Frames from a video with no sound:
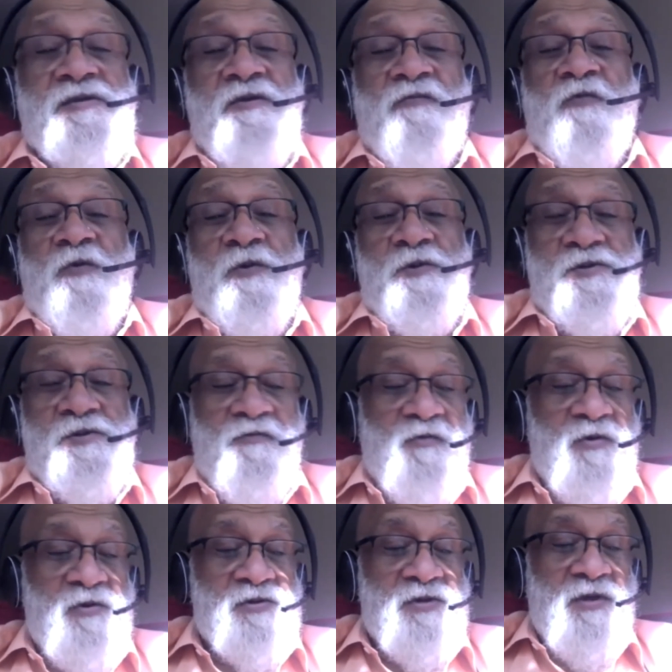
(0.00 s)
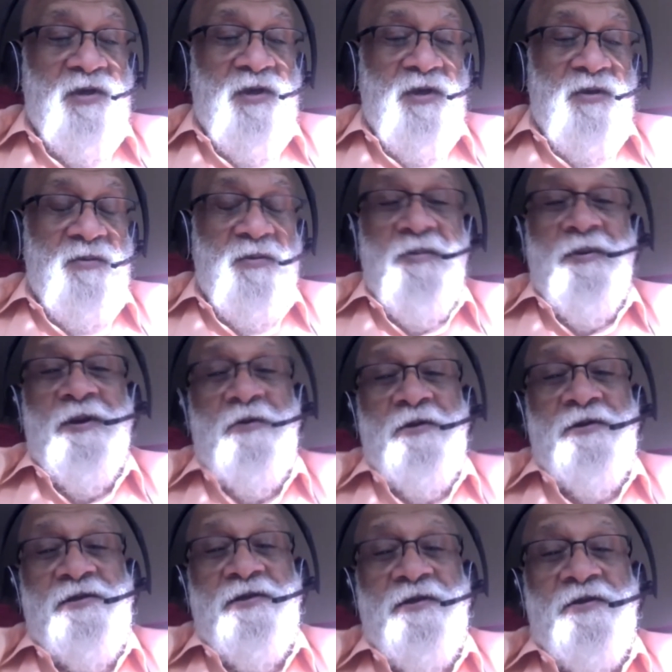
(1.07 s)
of course. We will
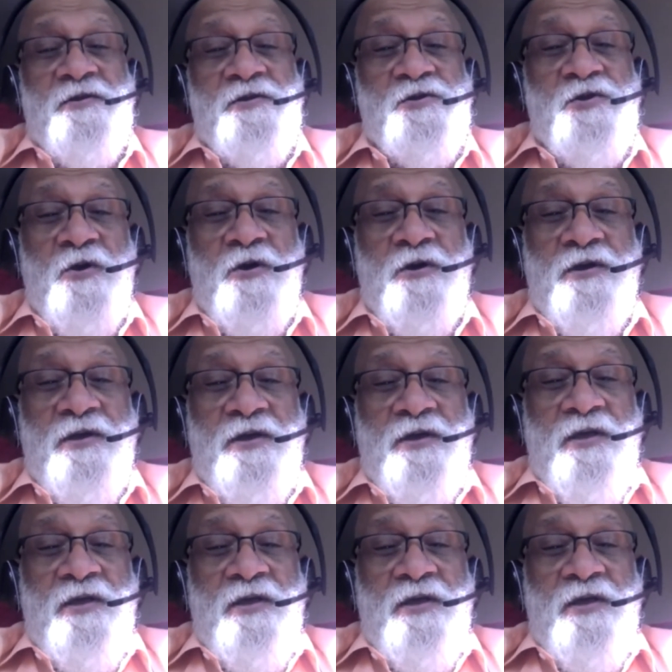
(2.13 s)
continue to talk,